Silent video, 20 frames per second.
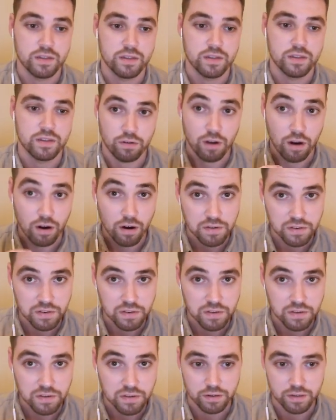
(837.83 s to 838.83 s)
and concurrency
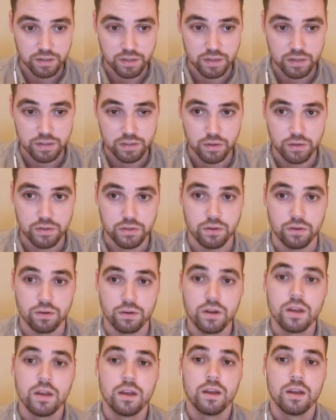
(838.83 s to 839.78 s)
guarantees also,